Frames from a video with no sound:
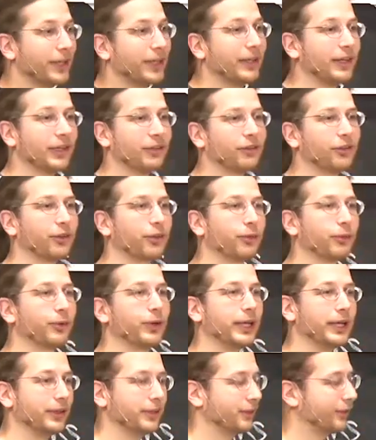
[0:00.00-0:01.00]
it in lecture
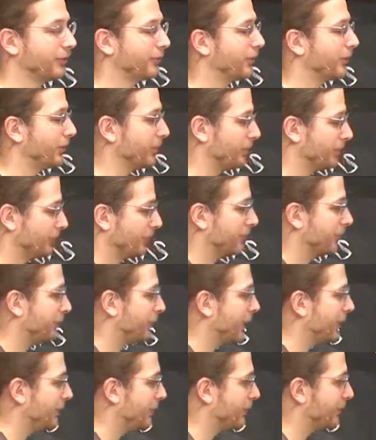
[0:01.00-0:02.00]
three, so
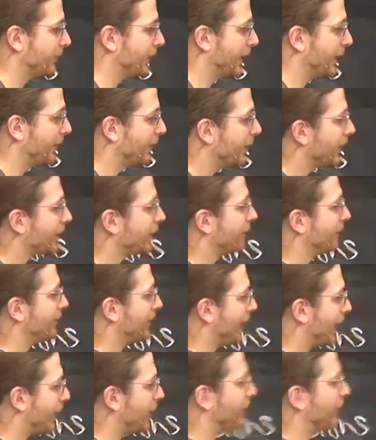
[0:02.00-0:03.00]
stay tuned for that. I'm not going to
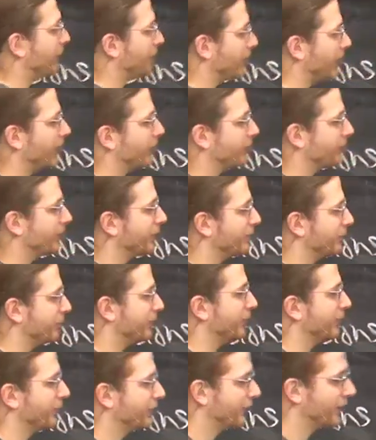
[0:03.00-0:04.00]
say how it applies to this
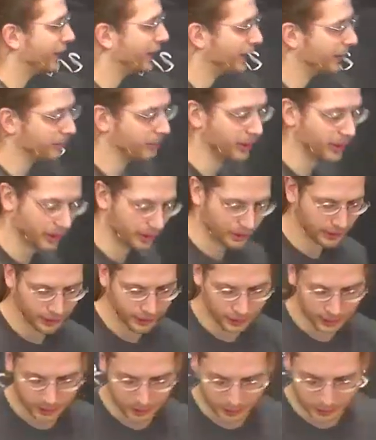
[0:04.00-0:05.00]
setting, but
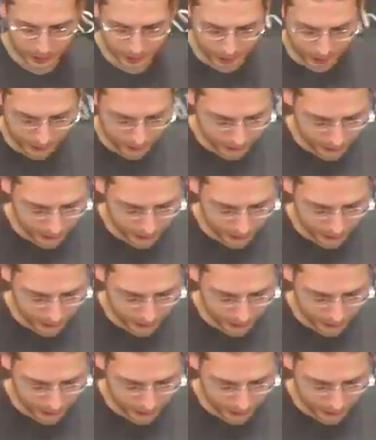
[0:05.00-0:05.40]
uh,